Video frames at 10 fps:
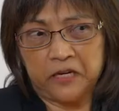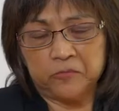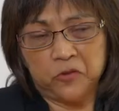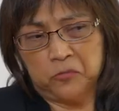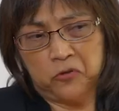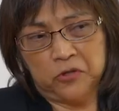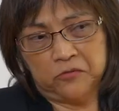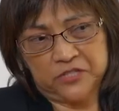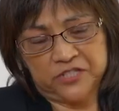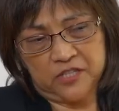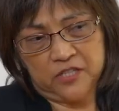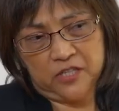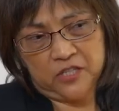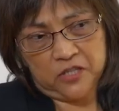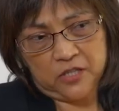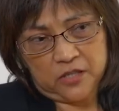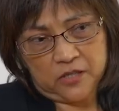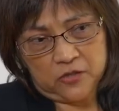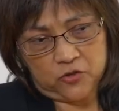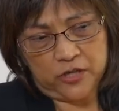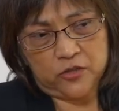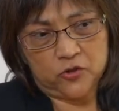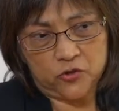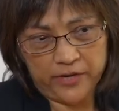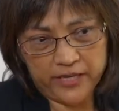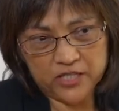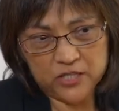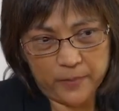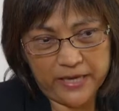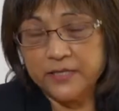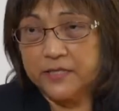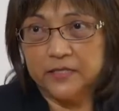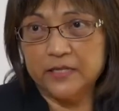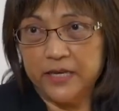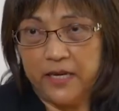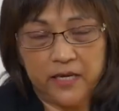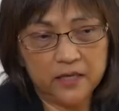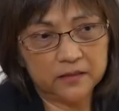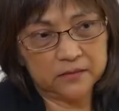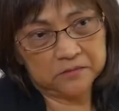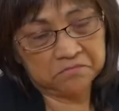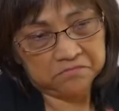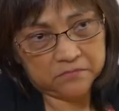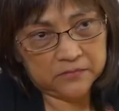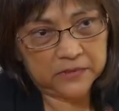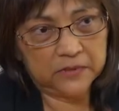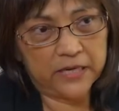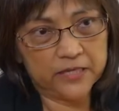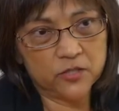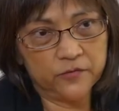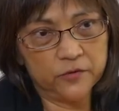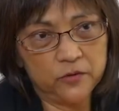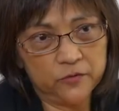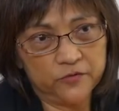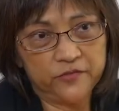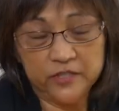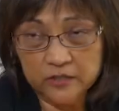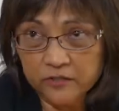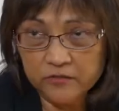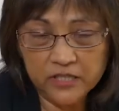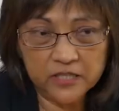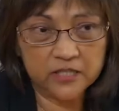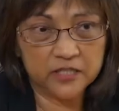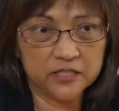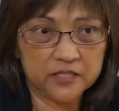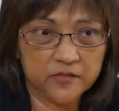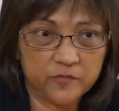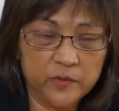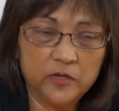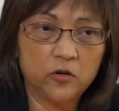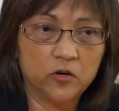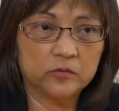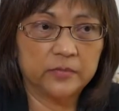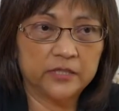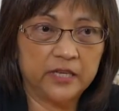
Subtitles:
up, your point was that try to create space in a day. As often you feel you need it, it doesn't have to be long, but